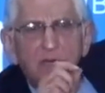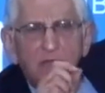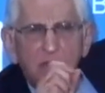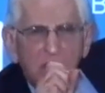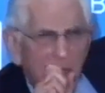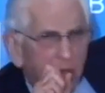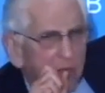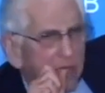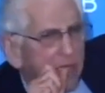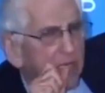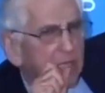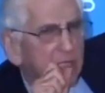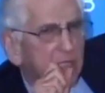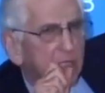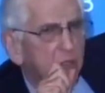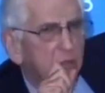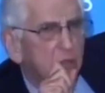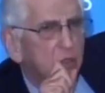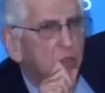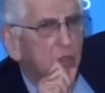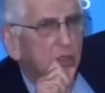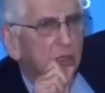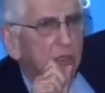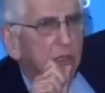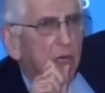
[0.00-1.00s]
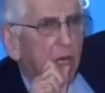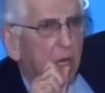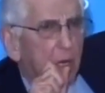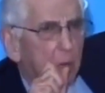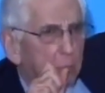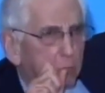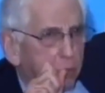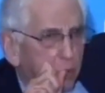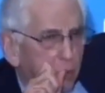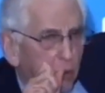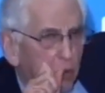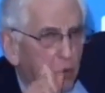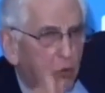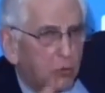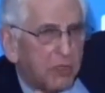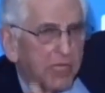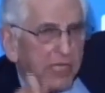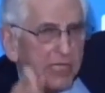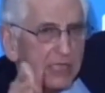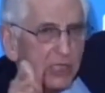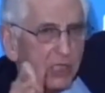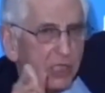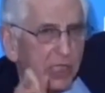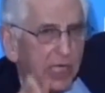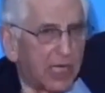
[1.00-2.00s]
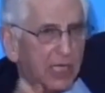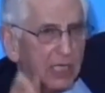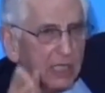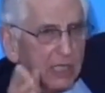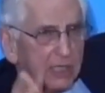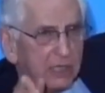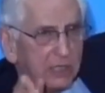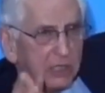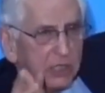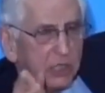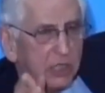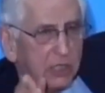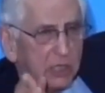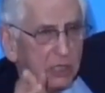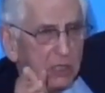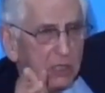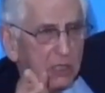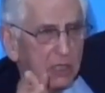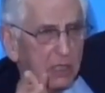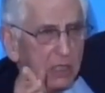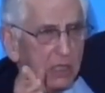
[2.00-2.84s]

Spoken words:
a very unusual probing challenge